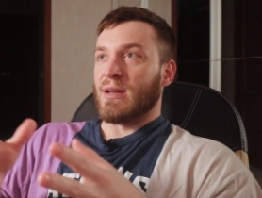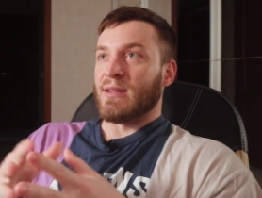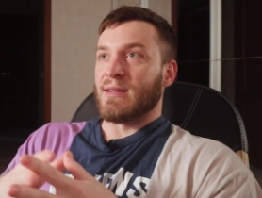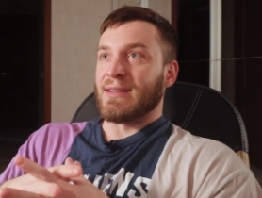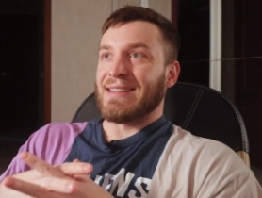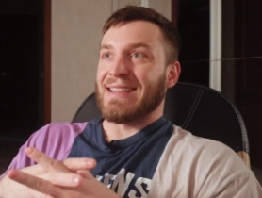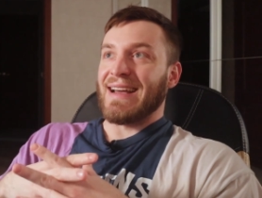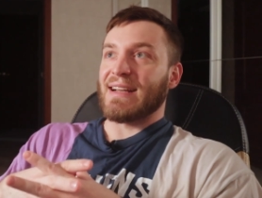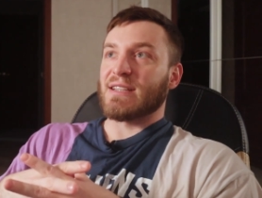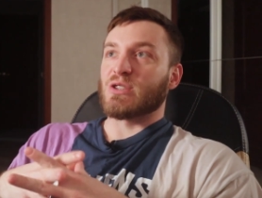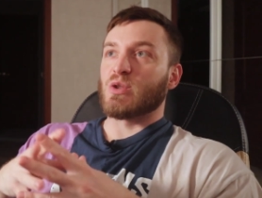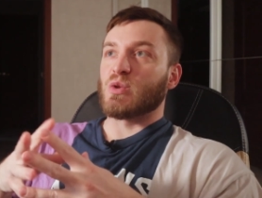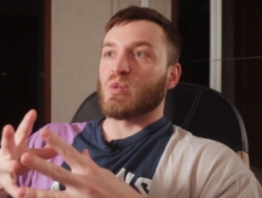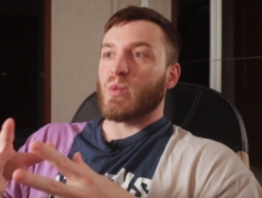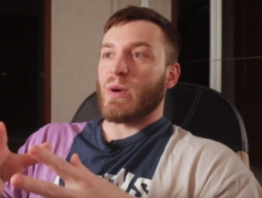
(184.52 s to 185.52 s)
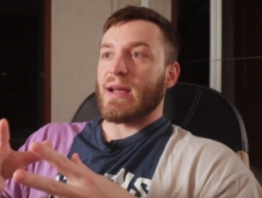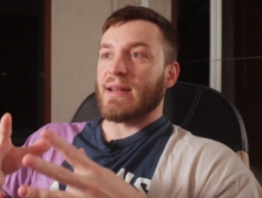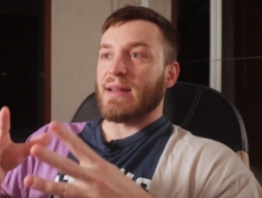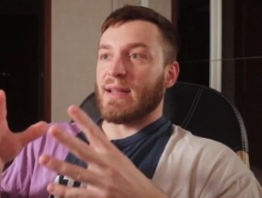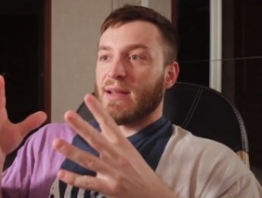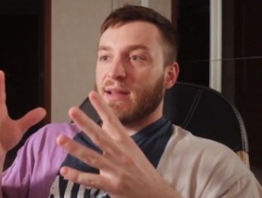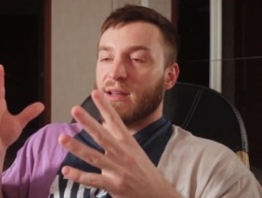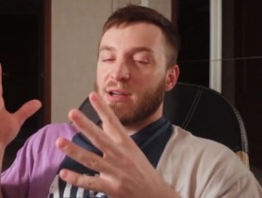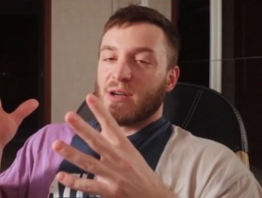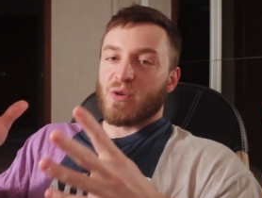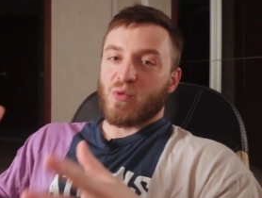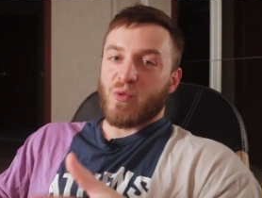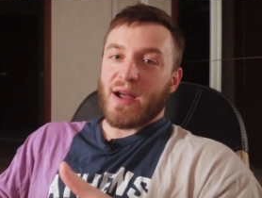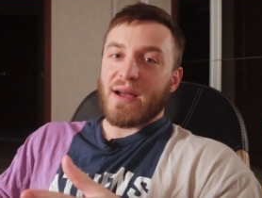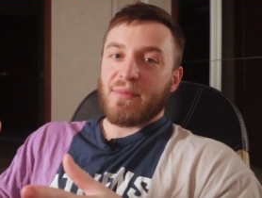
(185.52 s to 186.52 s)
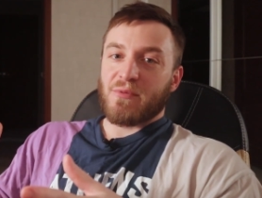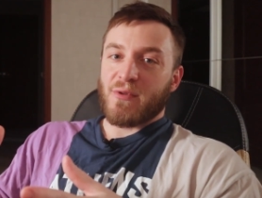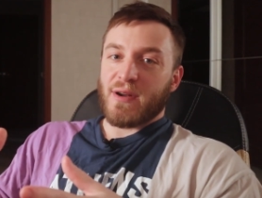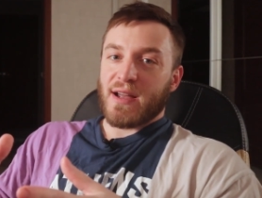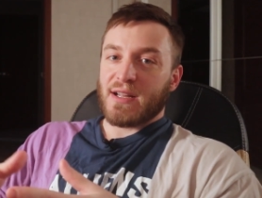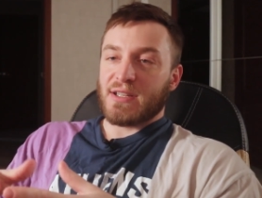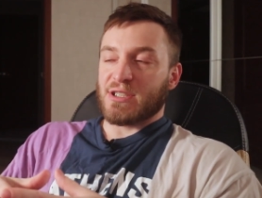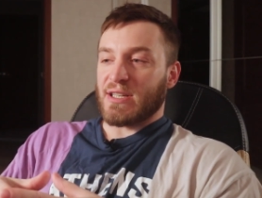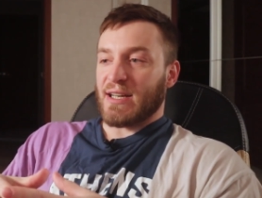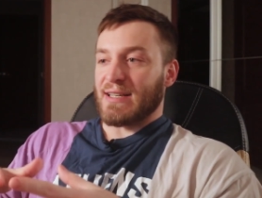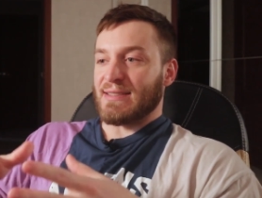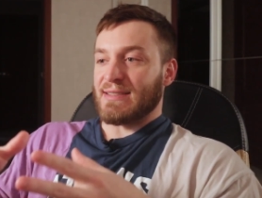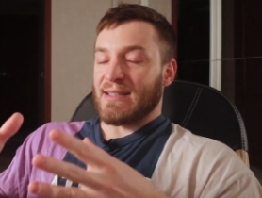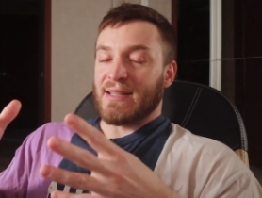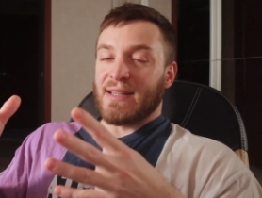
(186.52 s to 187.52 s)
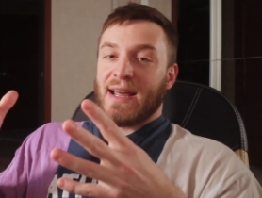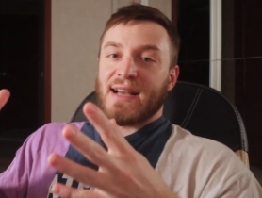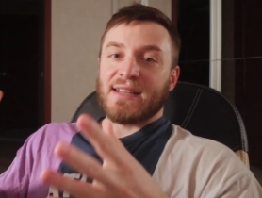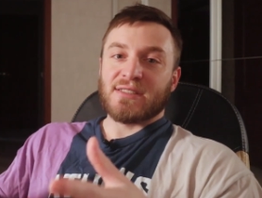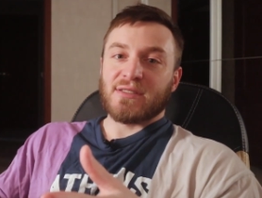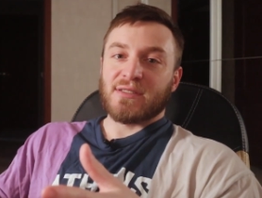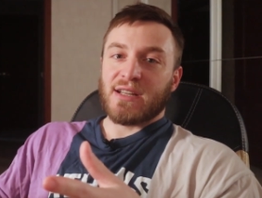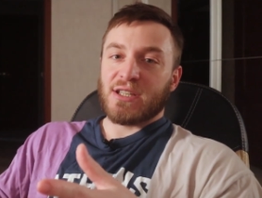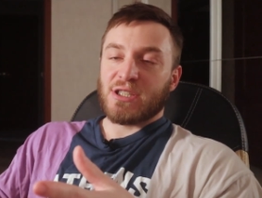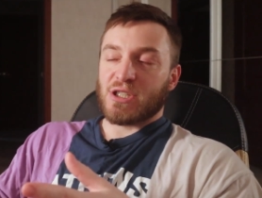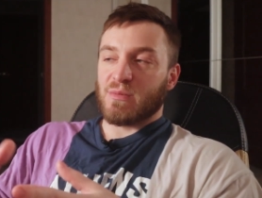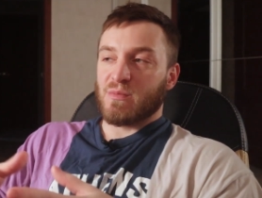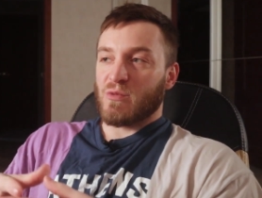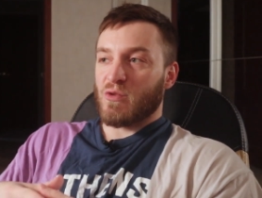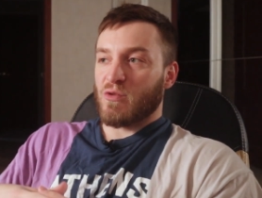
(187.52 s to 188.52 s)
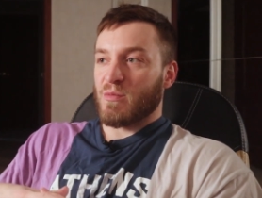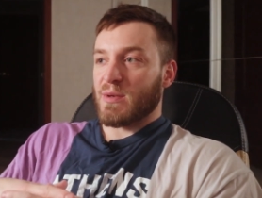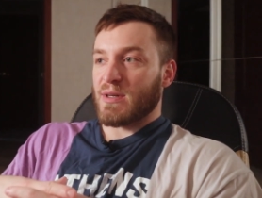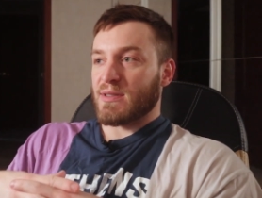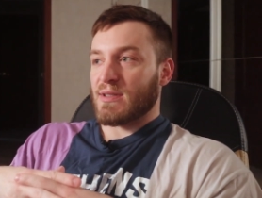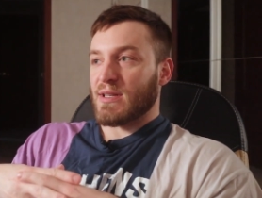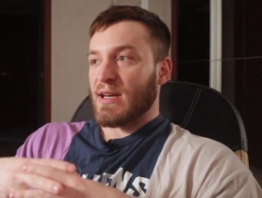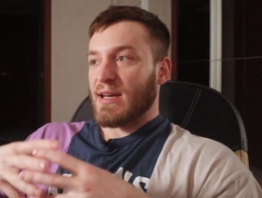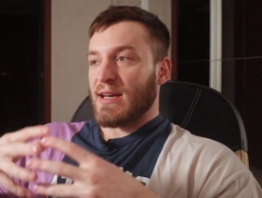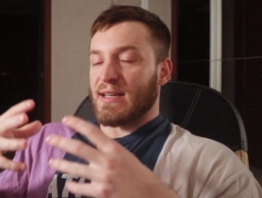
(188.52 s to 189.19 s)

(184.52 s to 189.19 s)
in 10 to 20 rep range as an isolation movement.